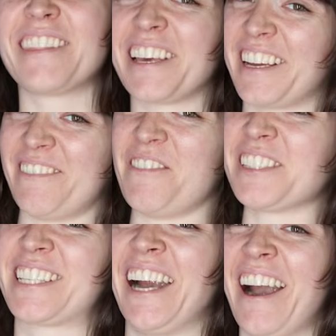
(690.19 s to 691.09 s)

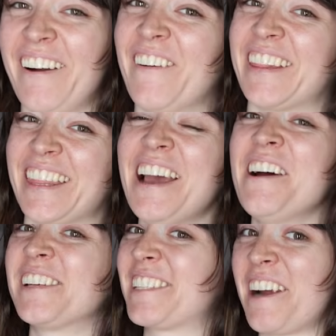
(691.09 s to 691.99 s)
We'll
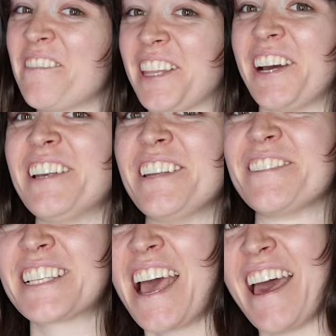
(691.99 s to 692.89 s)
start with the good
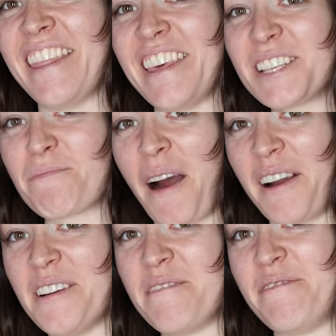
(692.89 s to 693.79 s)
news. This
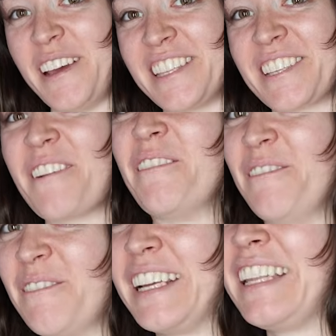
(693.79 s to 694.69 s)
part fits
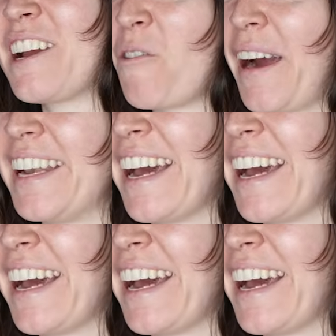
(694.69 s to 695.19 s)
really quite